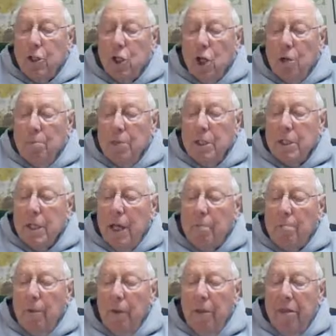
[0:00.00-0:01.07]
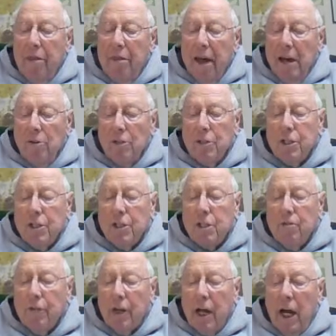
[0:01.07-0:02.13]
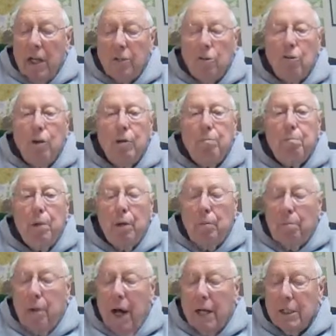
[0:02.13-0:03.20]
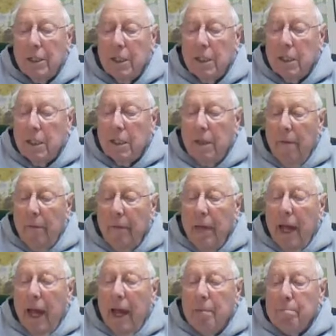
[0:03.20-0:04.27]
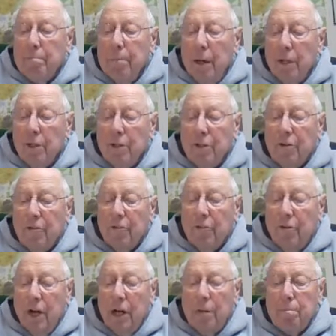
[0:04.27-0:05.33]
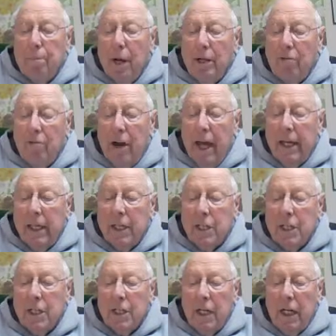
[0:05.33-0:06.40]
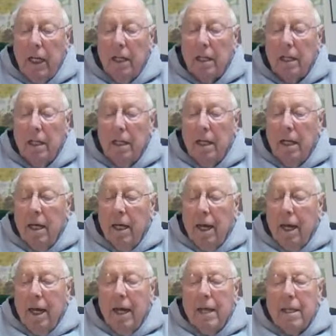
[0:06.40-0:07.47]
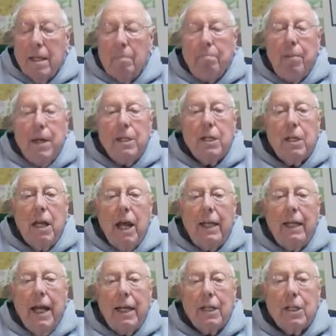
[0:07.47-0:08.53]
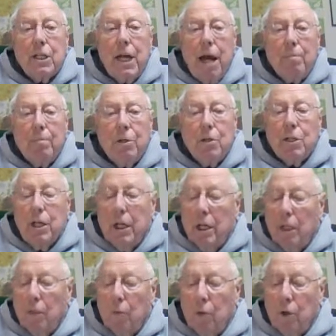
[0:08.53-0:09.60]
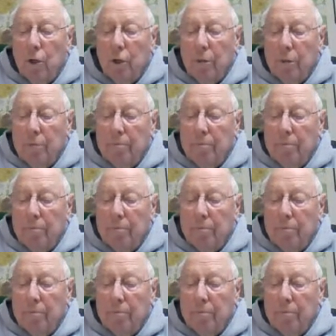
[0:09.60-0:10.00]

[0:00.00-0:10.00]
Germans had built thousands of concrete pillboxes and bunkers fronted by dragon's teeth, the best tank stoppers in the world.